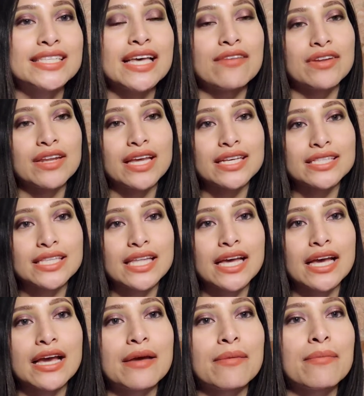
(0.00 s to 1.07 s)
Have a nice
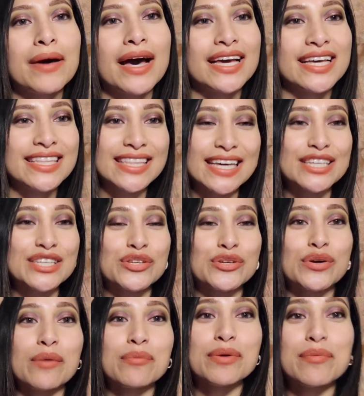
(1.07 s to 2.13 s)
day. Bye. Thank you.
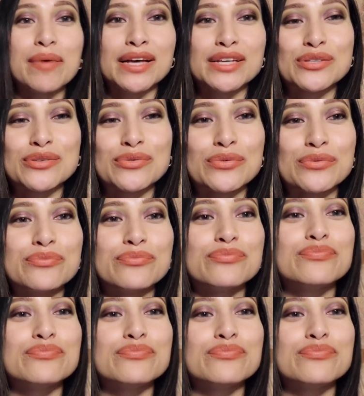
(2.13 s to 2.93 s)
I'll be back soon.